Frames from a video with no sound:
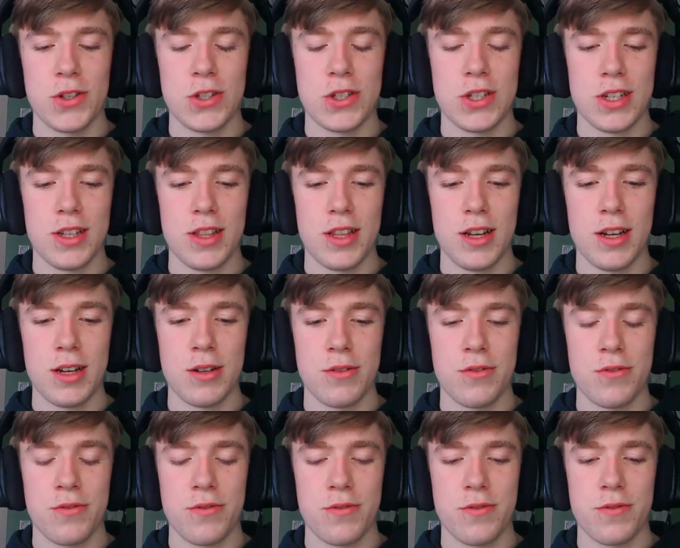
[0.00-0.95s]
There's a lot
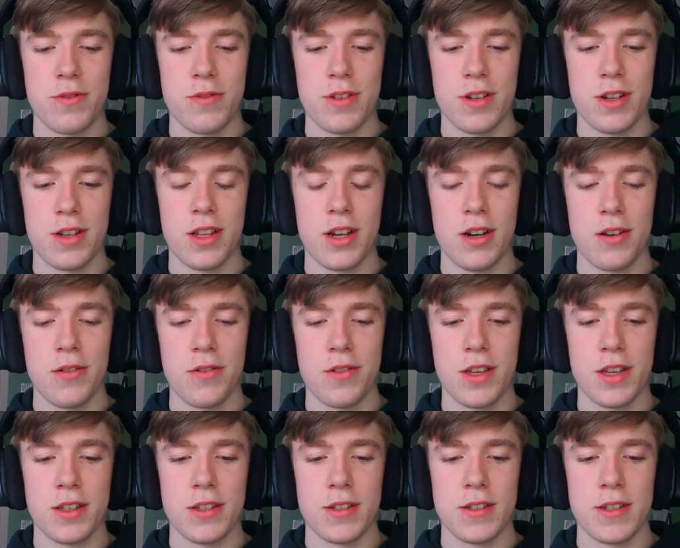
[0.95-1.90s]
of
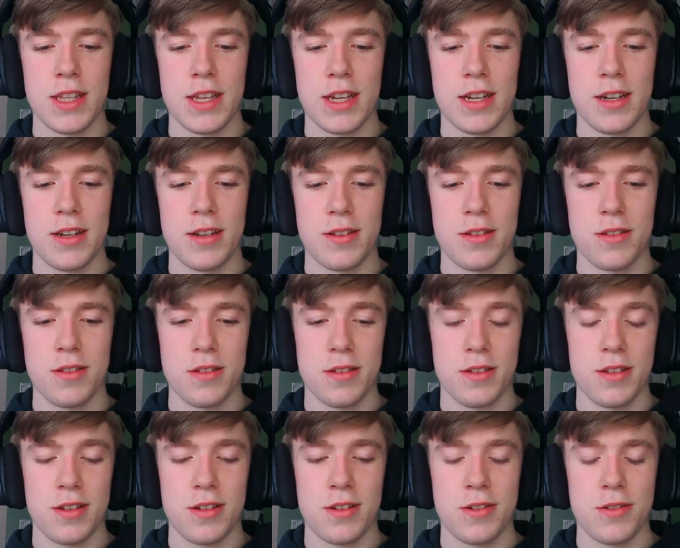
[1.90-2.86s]
things that,
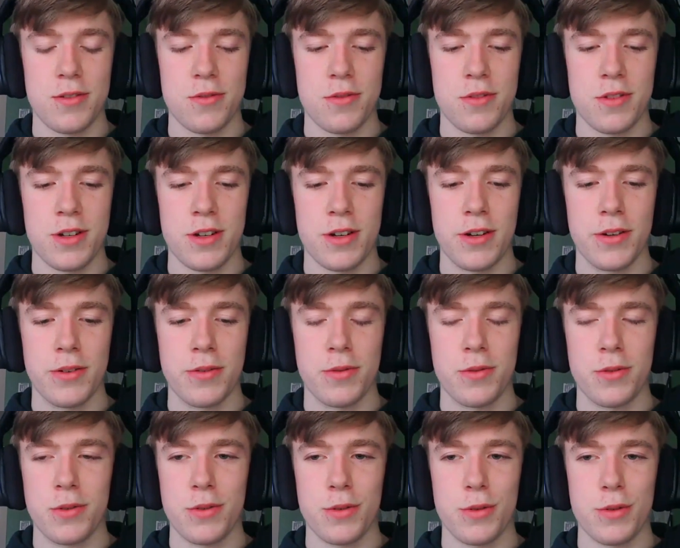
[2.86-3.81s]
are
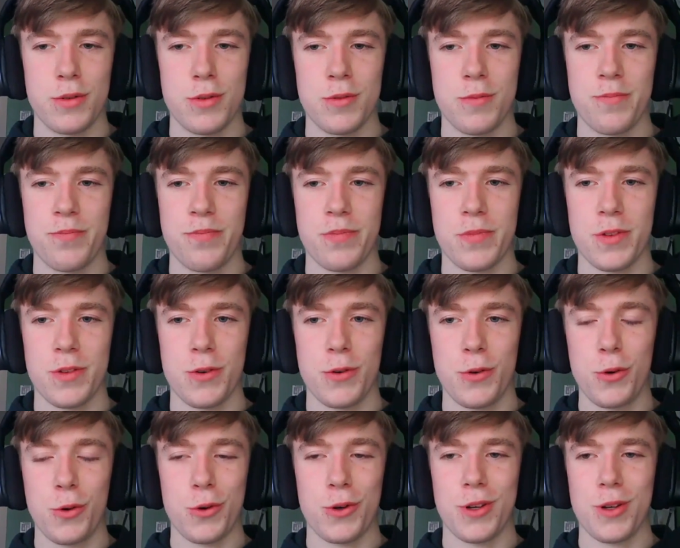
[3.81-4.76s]

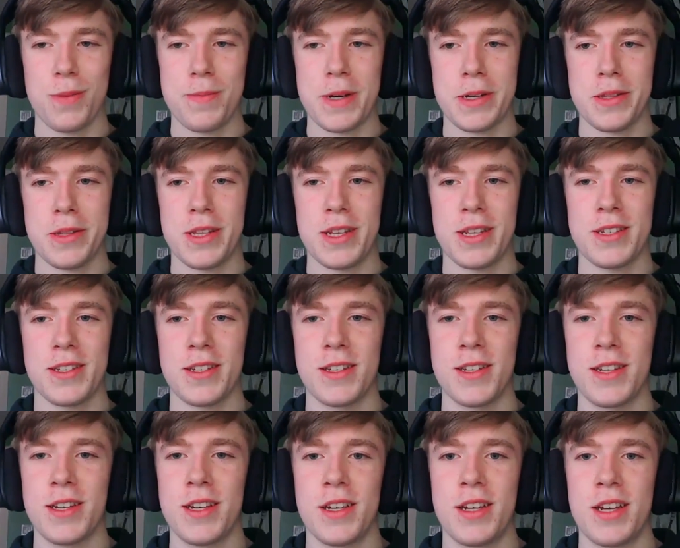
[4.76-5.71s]
cool about this.
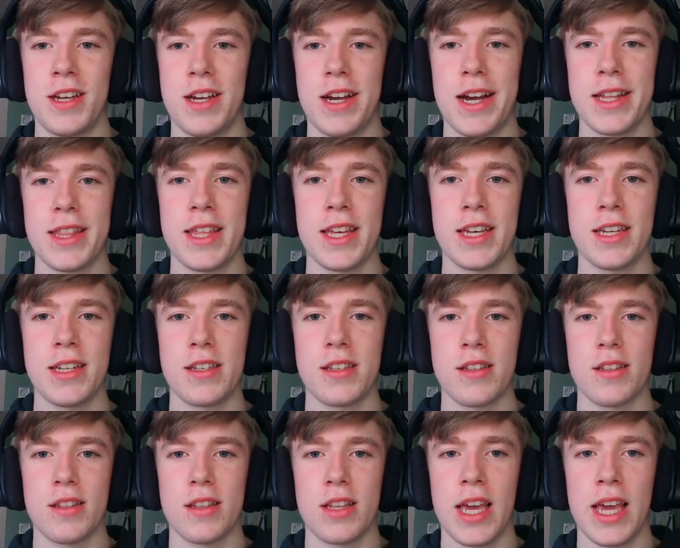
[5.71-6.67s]
I think
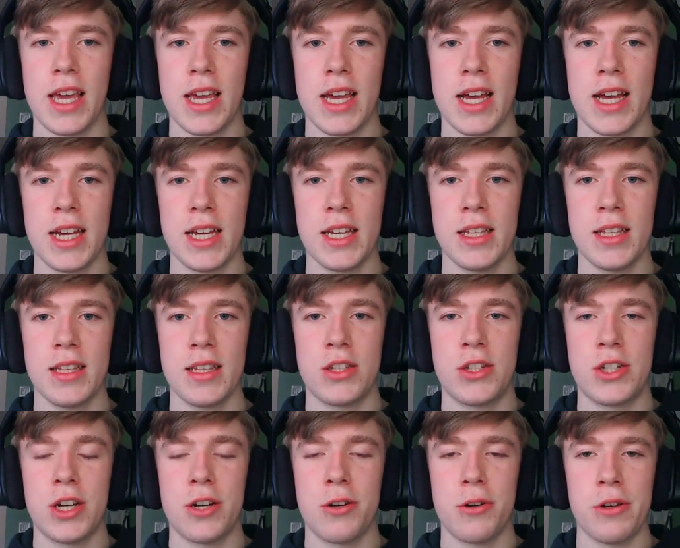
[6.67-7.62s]

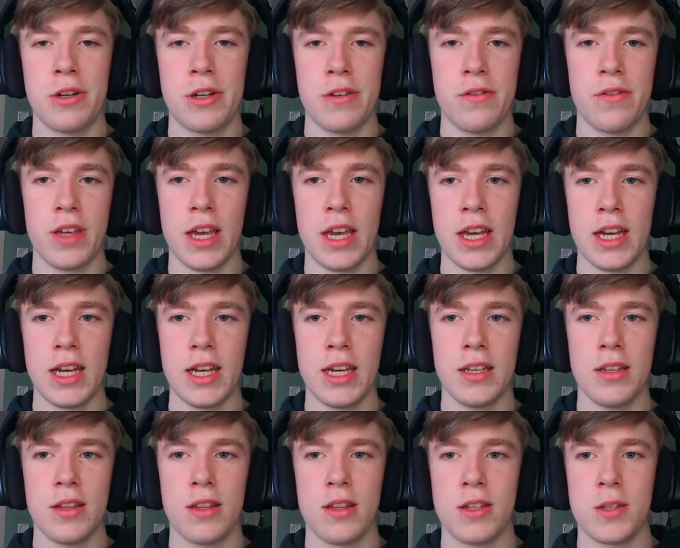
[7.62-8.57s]
generative
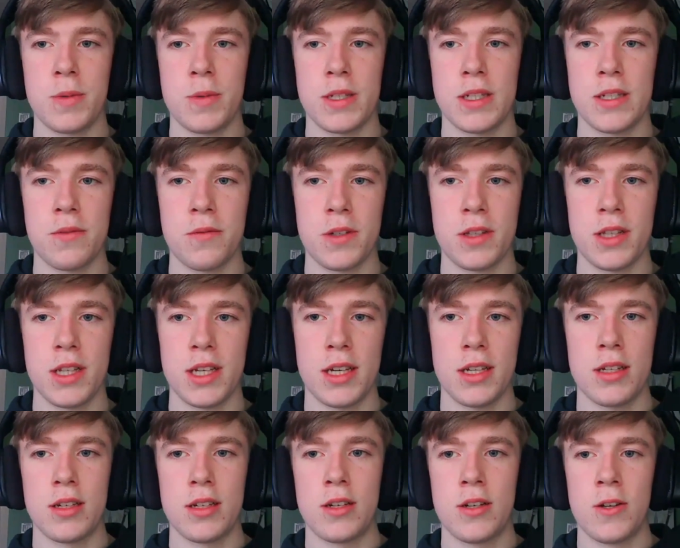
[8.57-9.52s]
AI
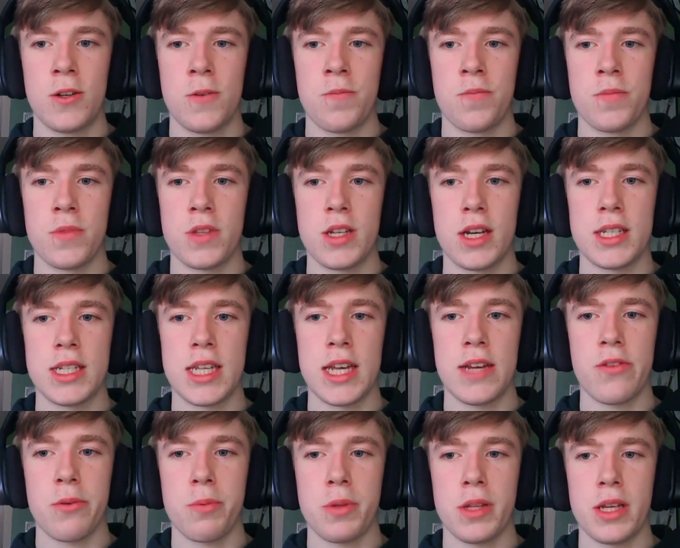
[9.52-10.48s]
specifically, does
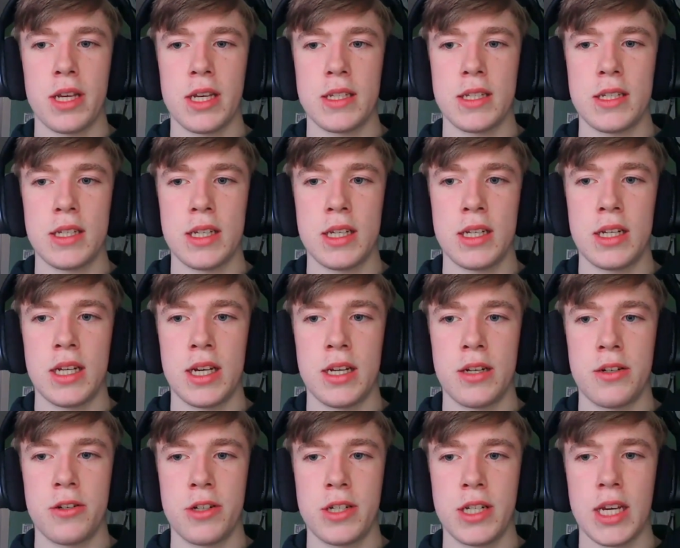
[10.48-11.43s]
have a place in
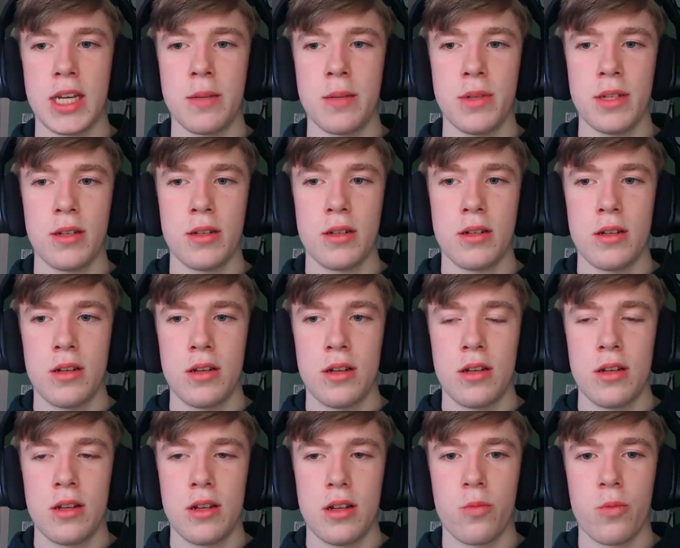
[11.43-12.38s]
entertainment
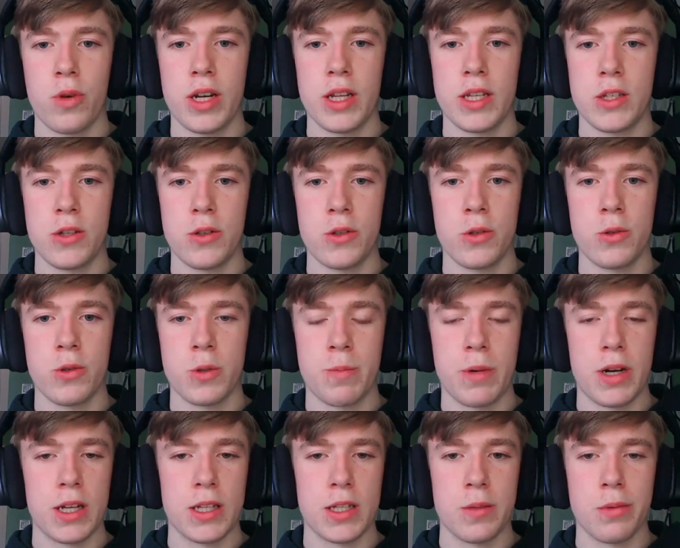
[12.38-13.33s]
when it's used
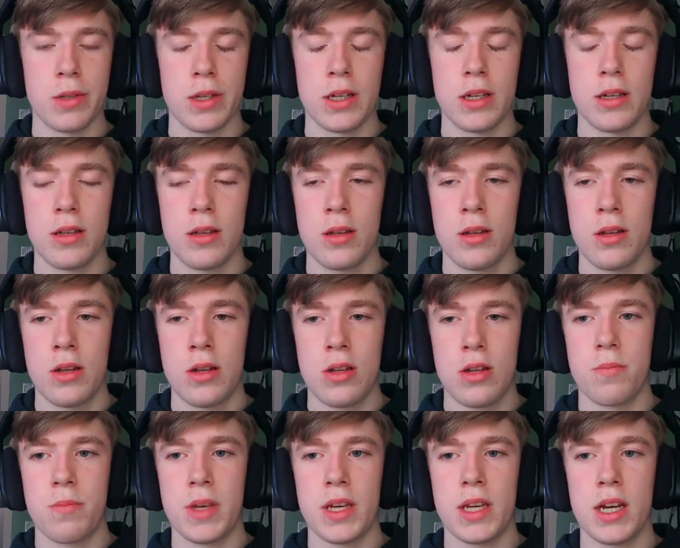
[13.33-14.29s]
responsibly,
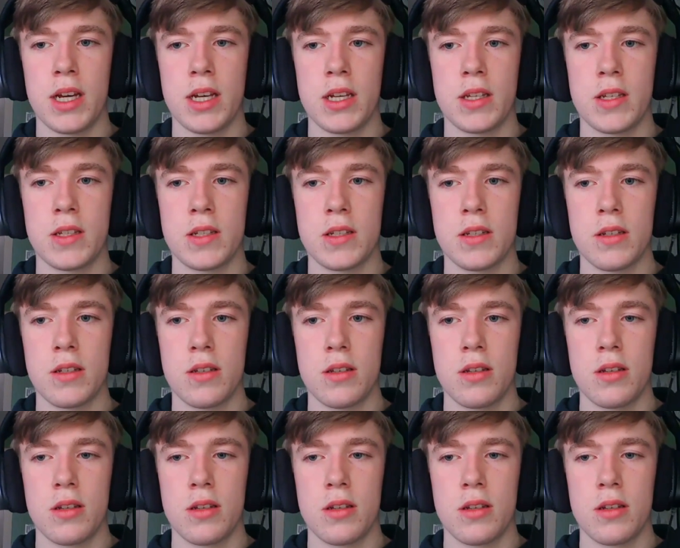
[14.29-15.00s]
because